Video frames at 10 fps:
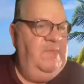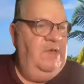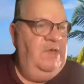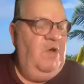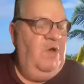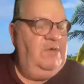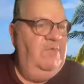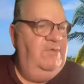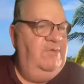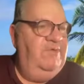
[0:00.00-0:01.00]
Michael
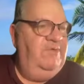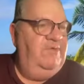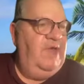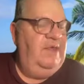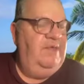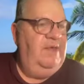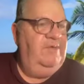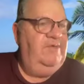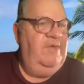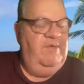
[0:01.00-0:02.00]
wants to say
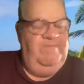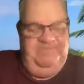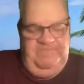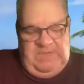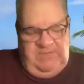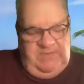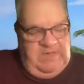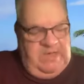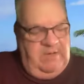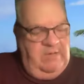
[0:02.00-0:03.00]
that to
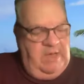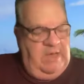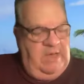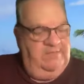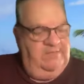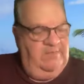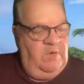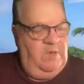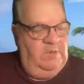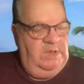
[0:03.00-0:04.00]

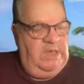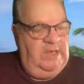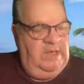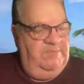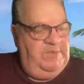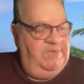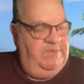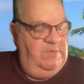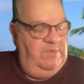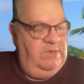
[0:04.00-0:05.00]
all the
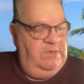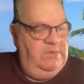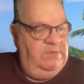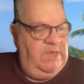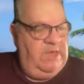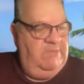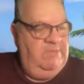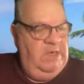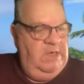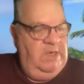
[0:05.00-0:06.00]
people who
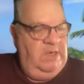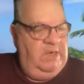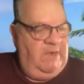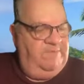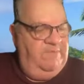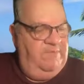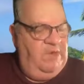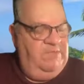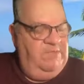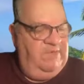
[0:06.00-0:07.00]
loved
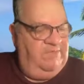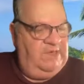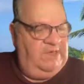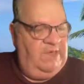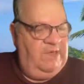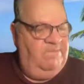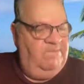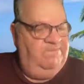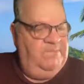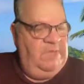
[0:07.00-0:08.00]
my music, I
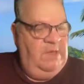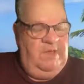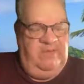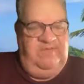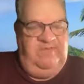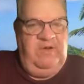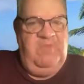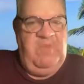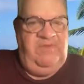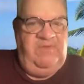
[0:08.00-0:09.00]
was very
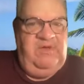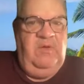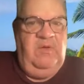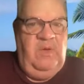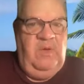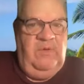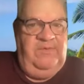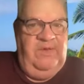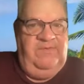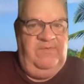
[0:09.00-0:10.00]
much in the world.
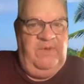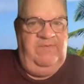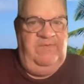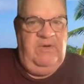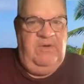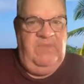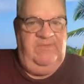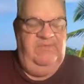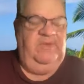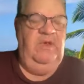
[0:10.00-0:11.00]
I was very
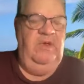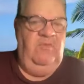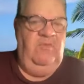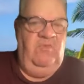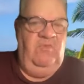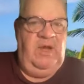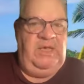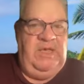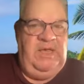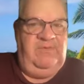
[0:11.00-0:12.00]
much writing
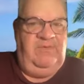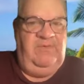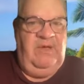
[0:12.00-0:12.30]
hits.